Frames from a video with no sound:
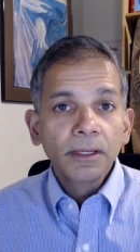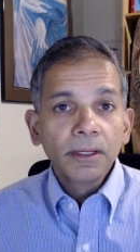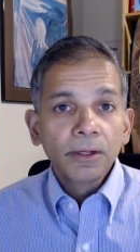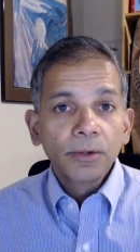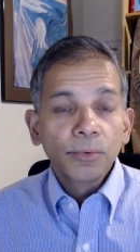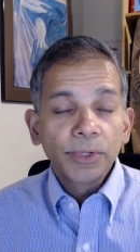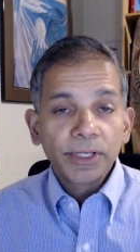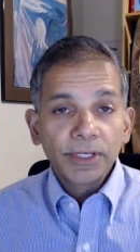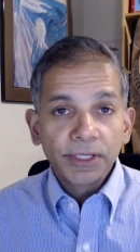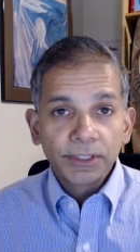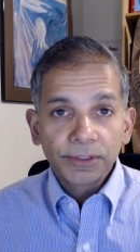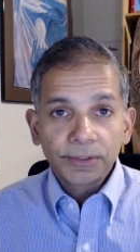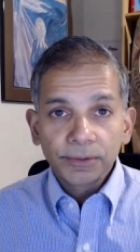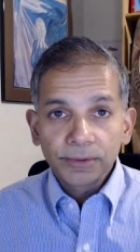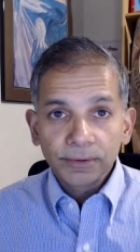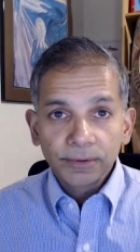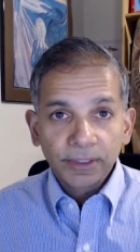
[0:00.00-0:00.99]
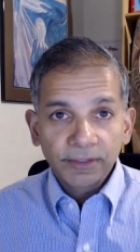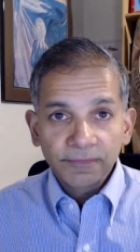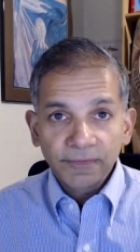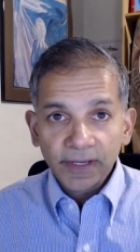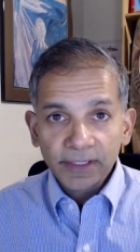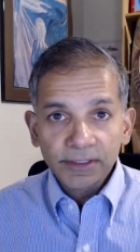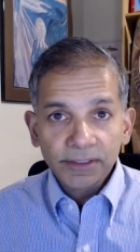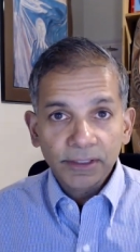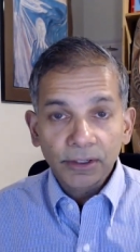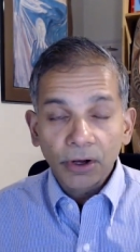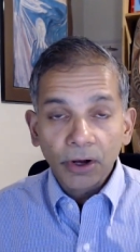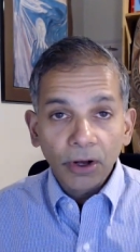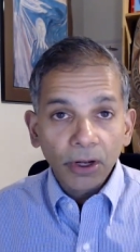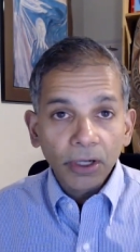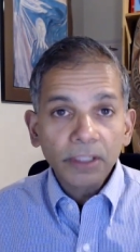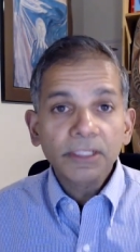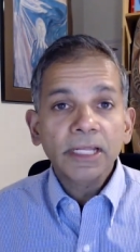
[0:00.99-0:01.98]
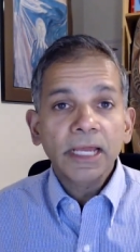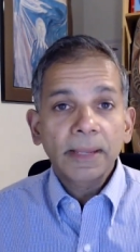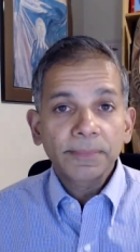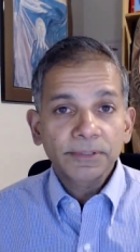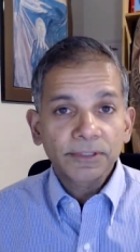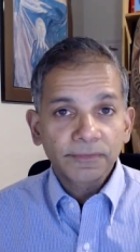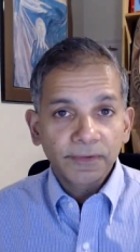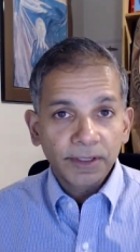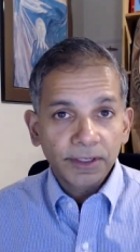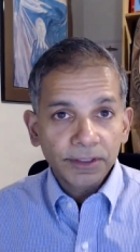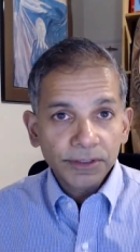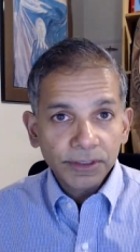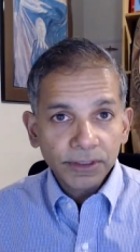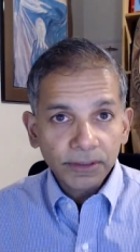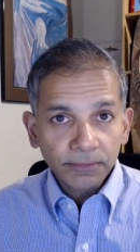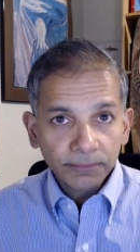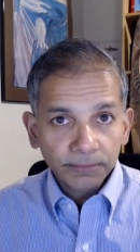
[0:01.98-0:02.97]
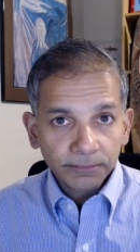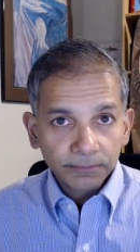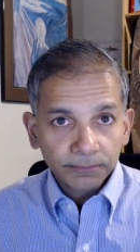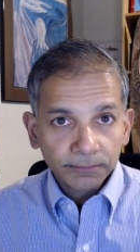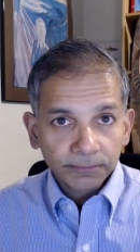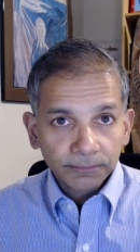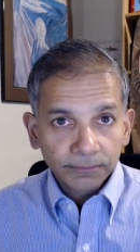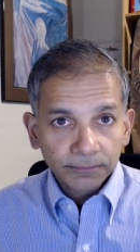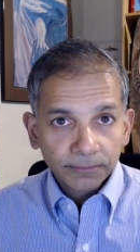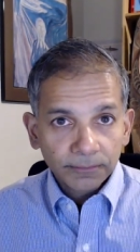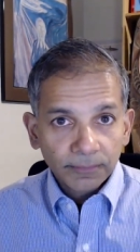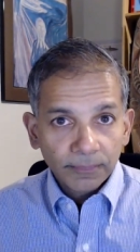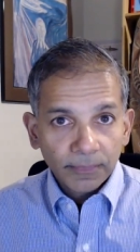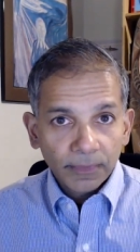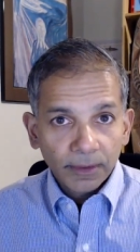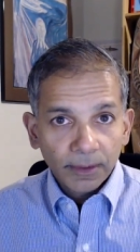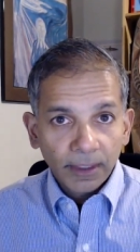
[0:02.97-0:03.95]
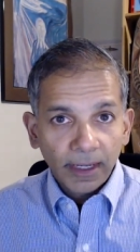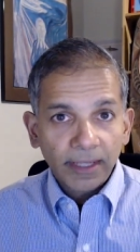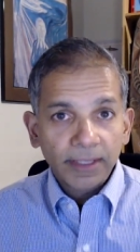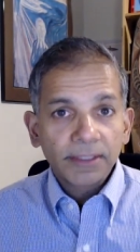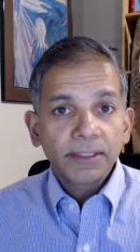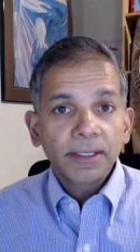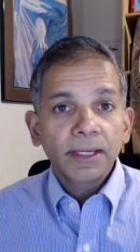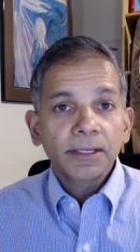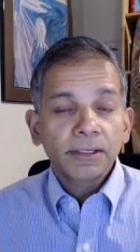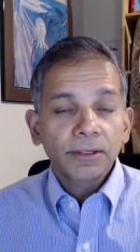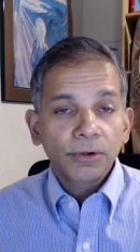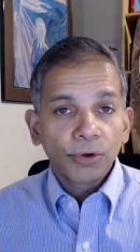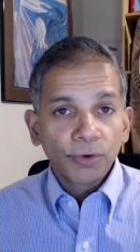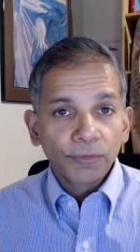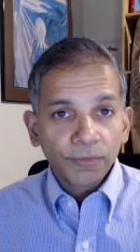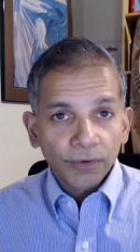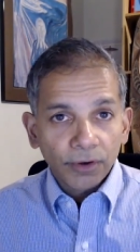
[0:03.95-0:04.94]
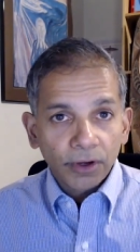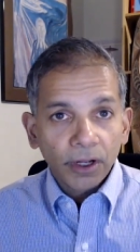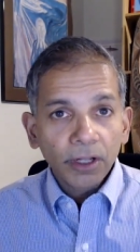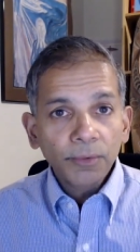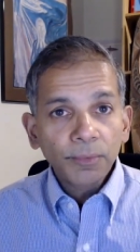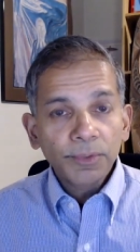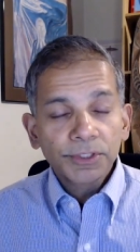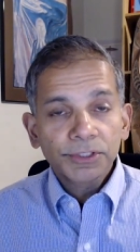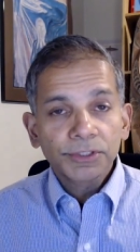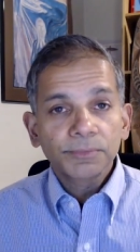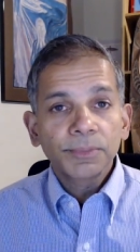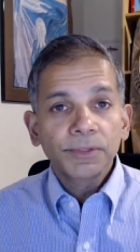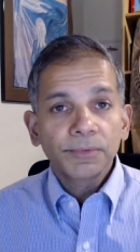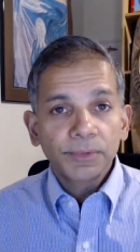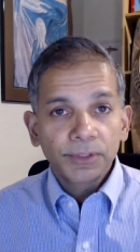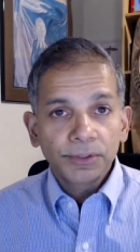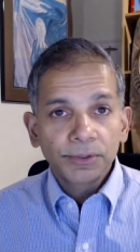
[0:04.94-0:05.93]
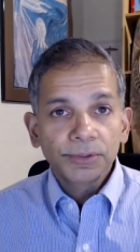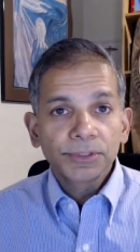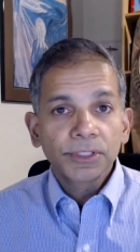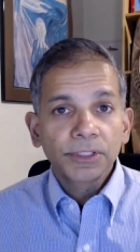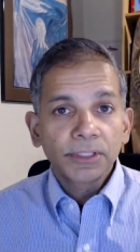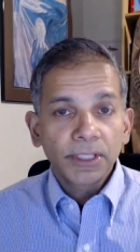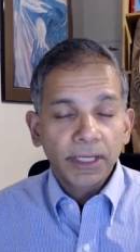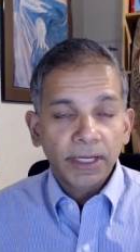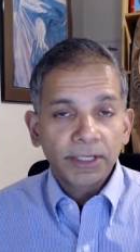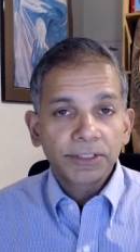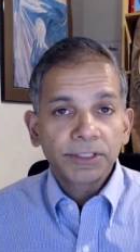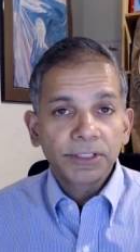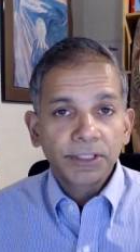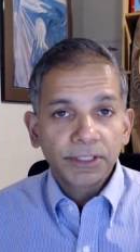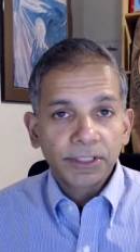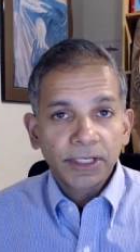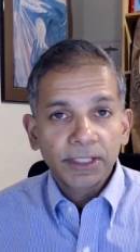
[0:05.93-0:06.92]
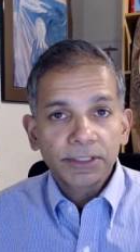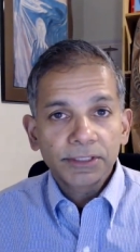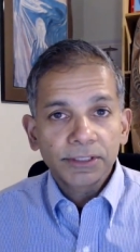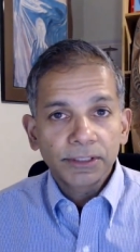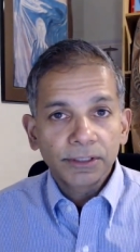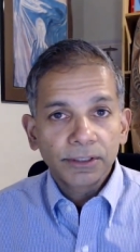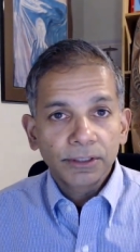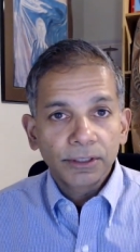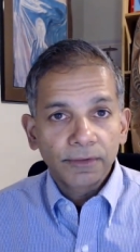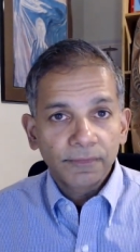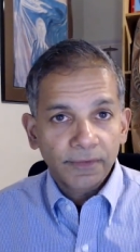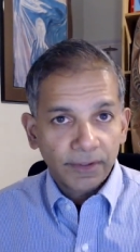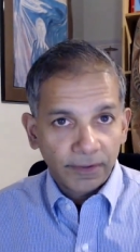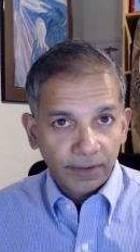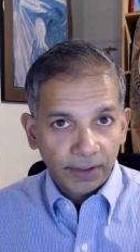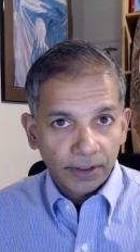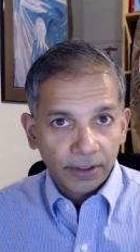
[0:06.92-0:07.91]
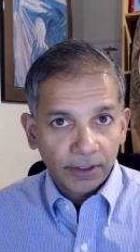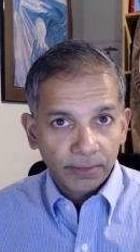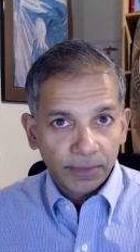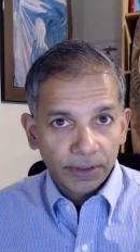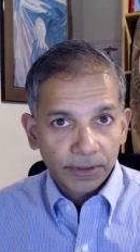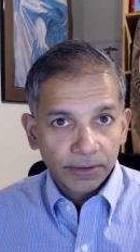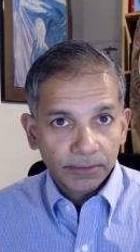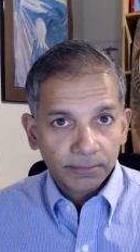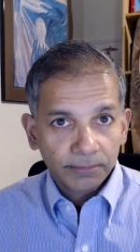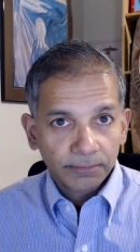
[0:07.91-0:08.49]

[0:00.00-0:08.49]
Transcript: we need to invest in all types of energy, and yet overall we should be reducing the energy intensity of our economies.